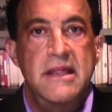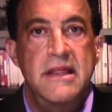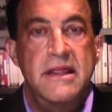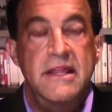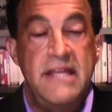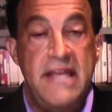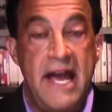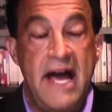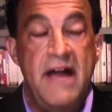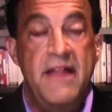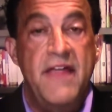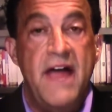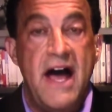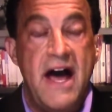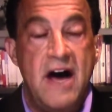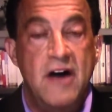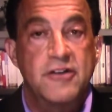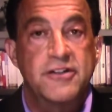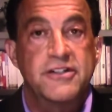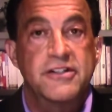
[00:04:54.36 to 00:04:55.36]
Yeah, the
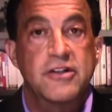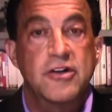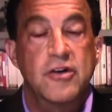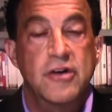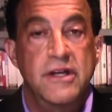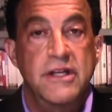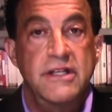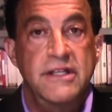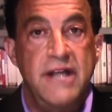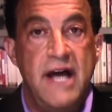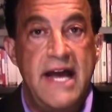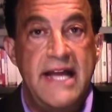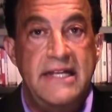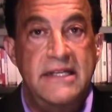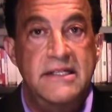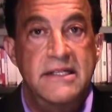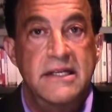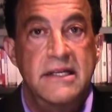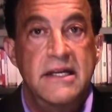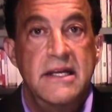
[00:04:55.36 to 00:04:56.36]
House could
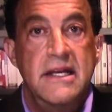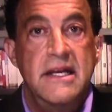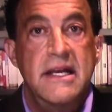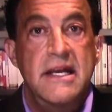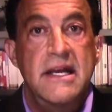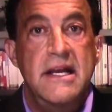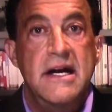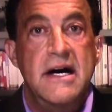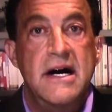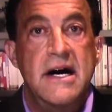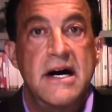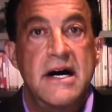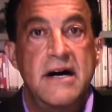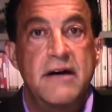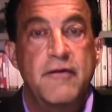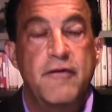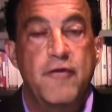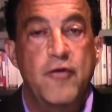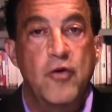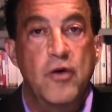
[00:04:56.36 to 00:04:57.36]
indict
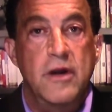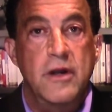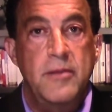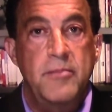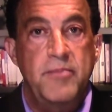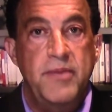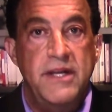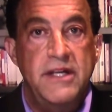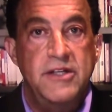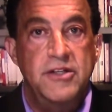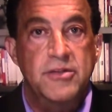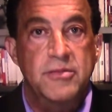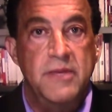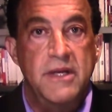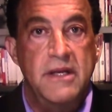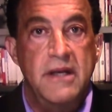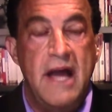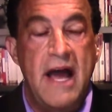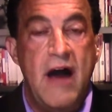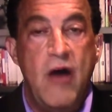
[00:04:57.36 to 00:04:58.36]
uh, for
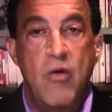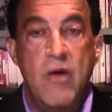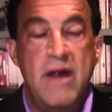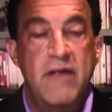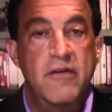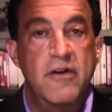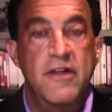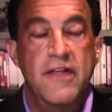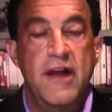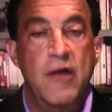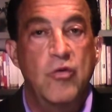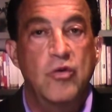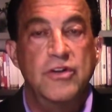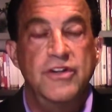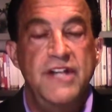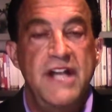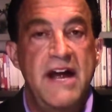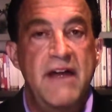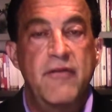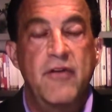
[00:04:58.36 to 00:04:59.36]
impeachment. However, there will
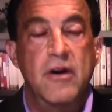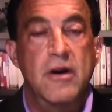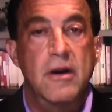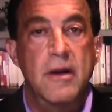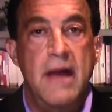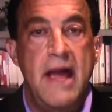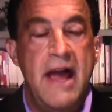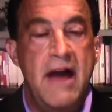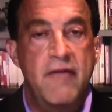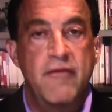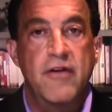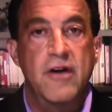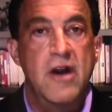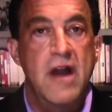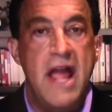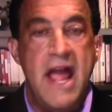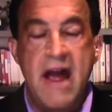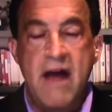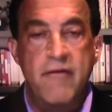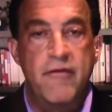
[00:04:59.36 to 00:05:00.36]
never,
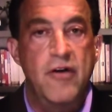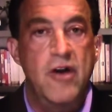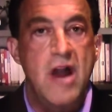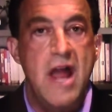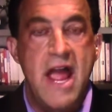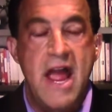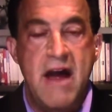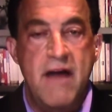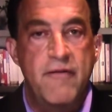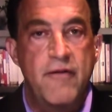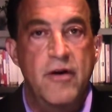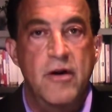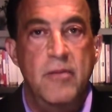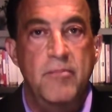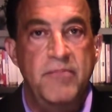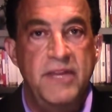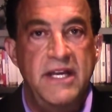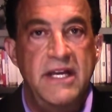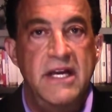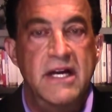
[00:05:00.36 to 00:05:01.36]
ever, ever, ever
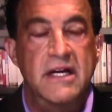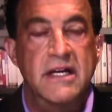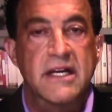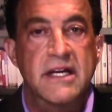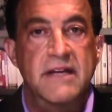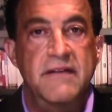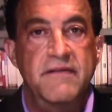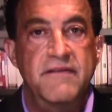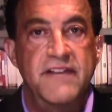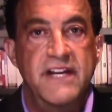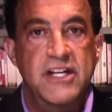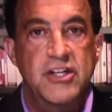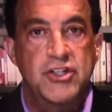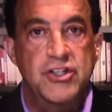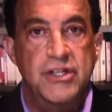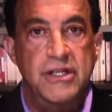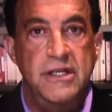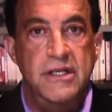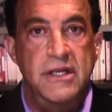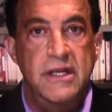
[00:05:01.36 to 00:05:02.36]
be a
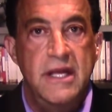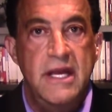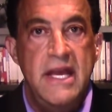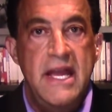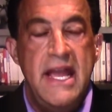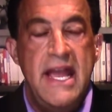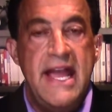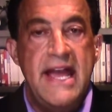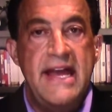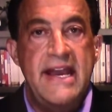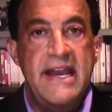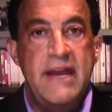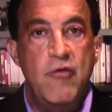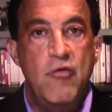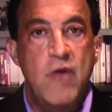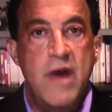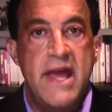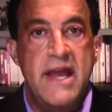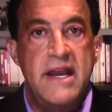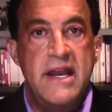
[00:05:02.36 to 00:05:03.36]
conviction. And
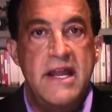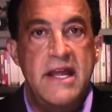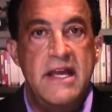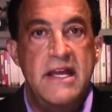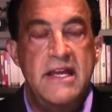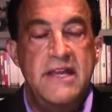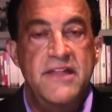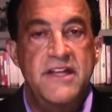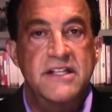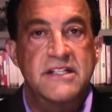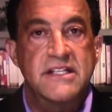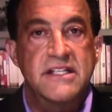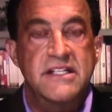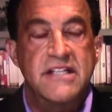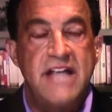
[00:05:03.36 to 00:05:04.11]
when this has